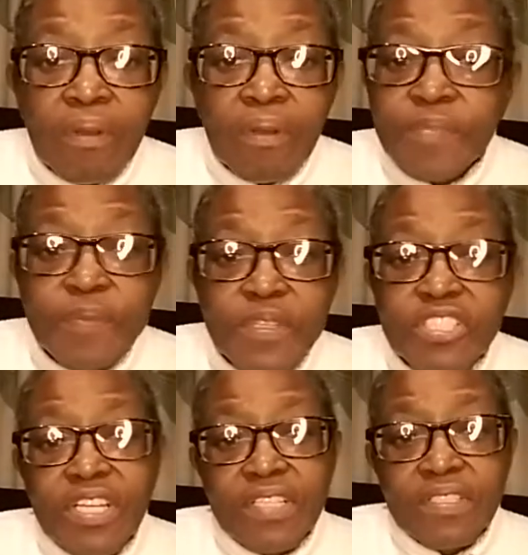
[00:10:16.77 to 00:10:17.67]
are
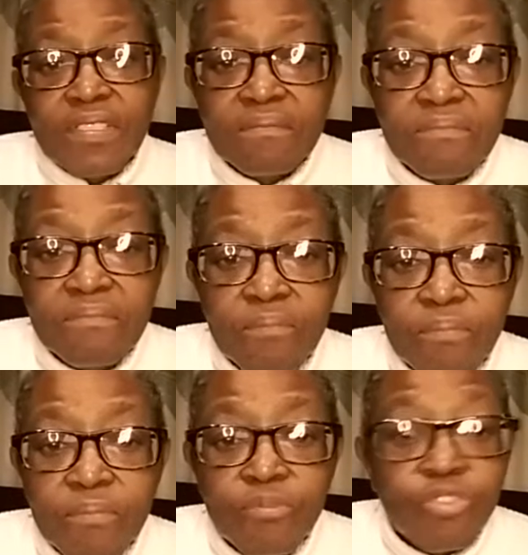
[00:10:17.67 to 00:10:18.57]
speechless,
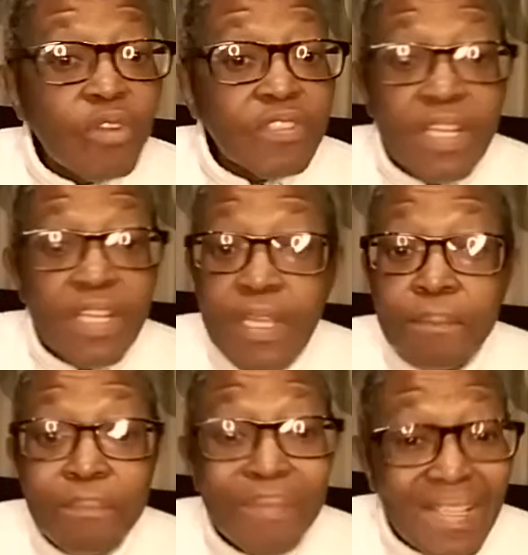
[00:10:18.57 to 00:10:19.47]
totally
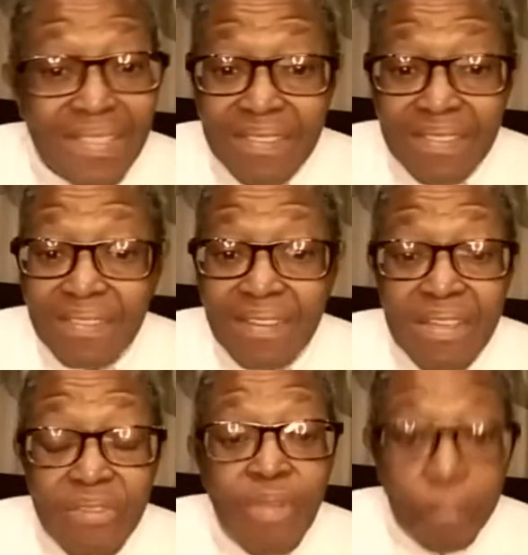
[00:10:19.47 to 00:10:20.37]
impressed.
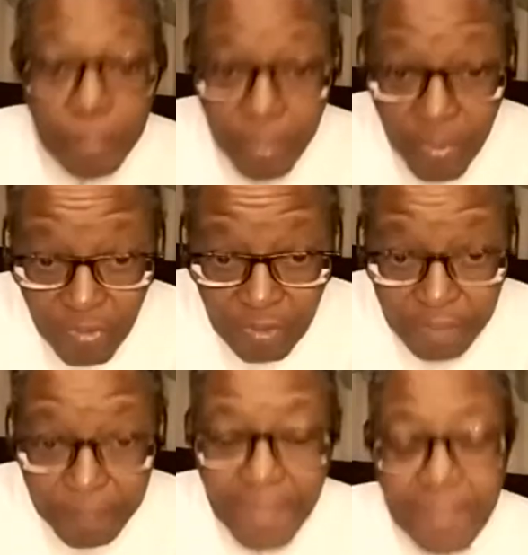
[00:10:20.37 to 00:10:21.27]
You are pulled
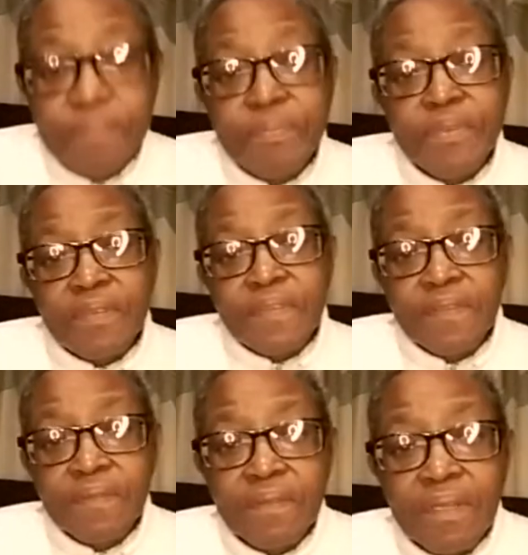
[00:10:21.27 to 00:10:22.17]
by that person.
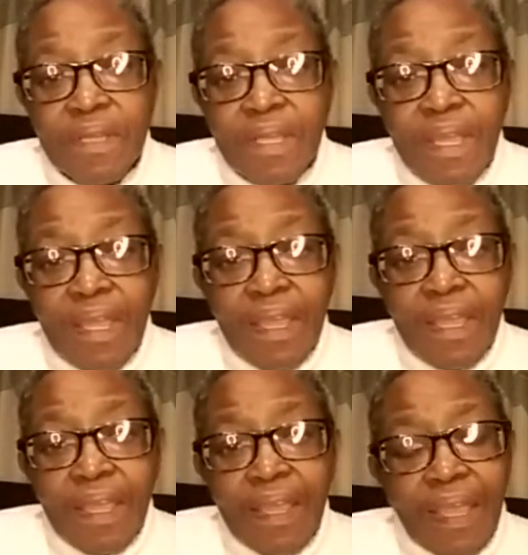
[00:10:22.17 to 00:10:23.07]

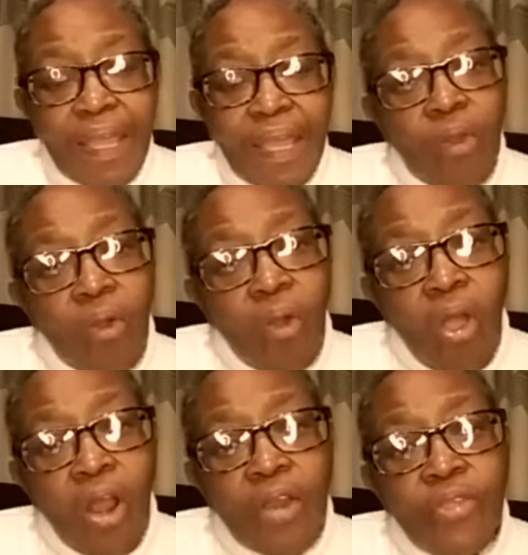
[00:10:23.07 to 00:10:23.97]
And
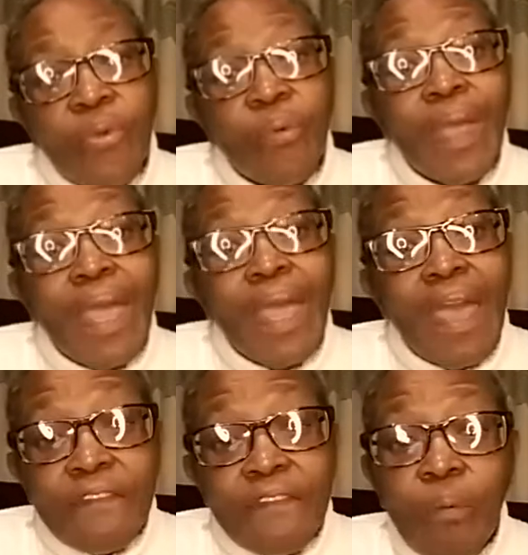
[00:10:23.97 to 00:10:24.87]
all you
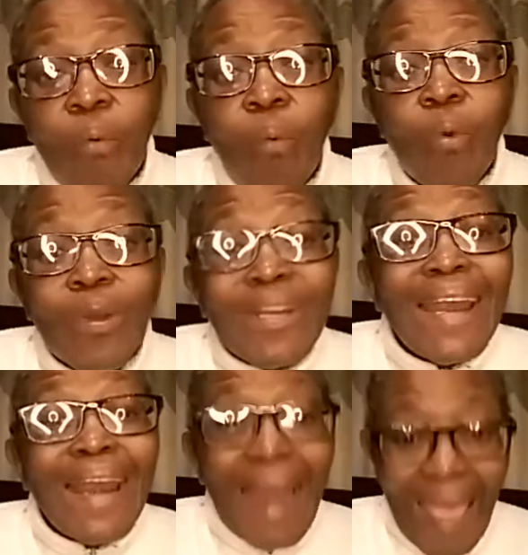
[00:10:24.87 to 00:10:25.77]
ever
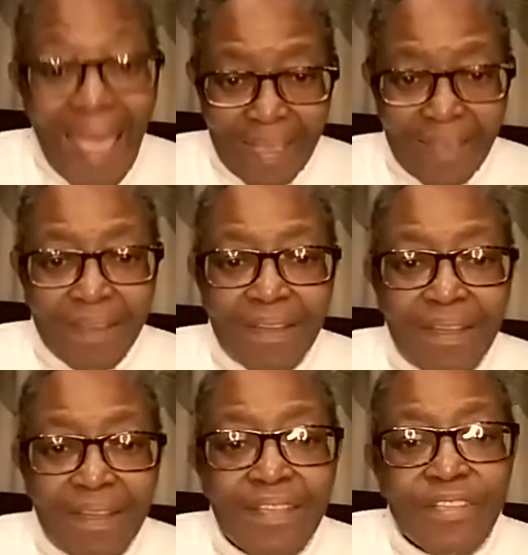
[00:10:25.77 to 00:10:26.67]
would like
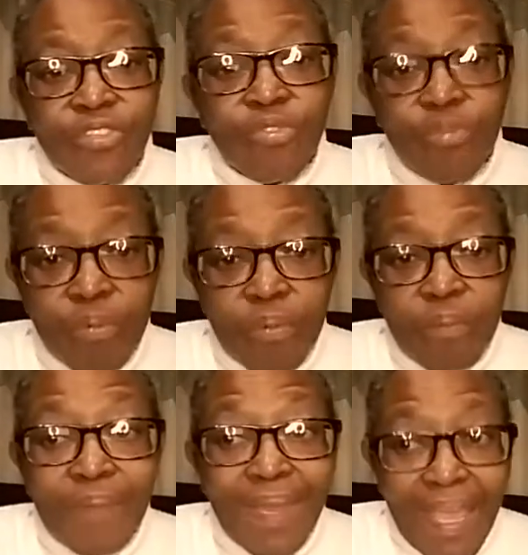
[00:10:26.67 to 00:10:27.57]
is to
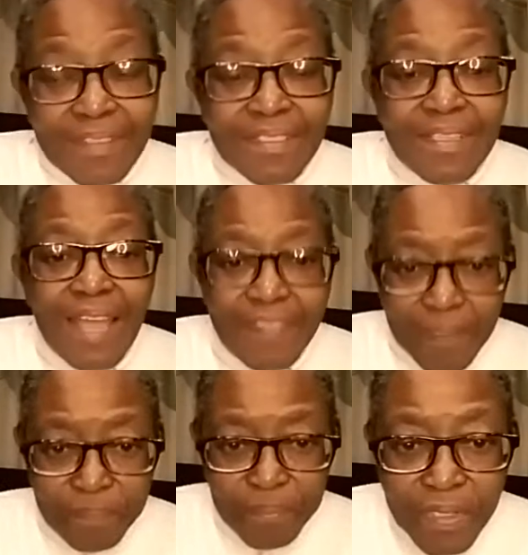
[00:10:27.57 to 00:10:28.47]
act like that
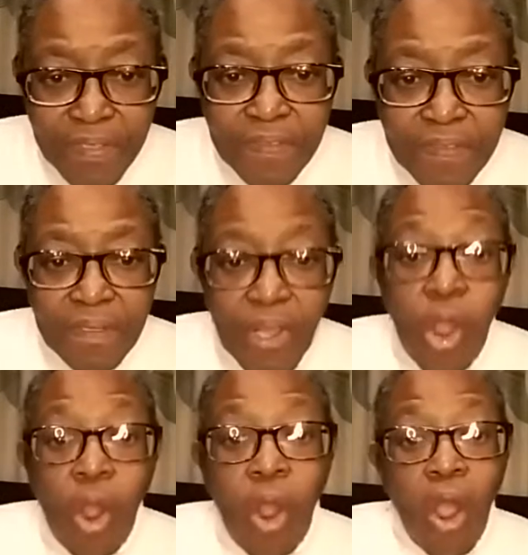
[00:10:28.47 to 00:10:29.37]
person.
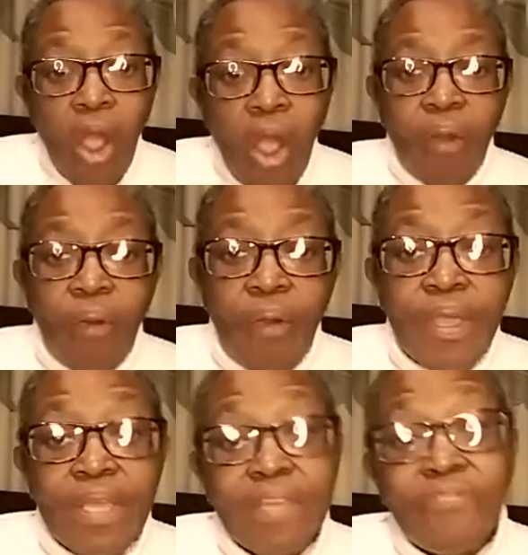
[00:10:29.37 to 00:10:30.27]
Or
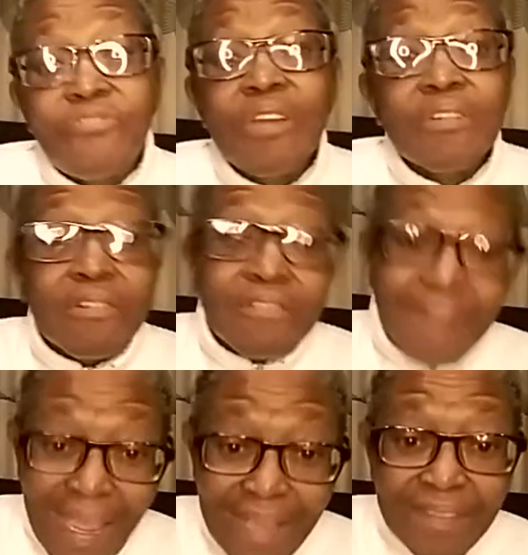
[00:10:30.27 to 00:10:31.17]
if you're a
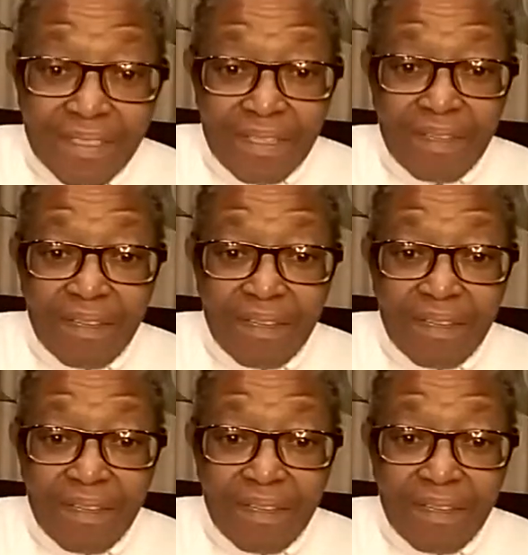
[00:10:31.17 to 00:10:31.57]
writer,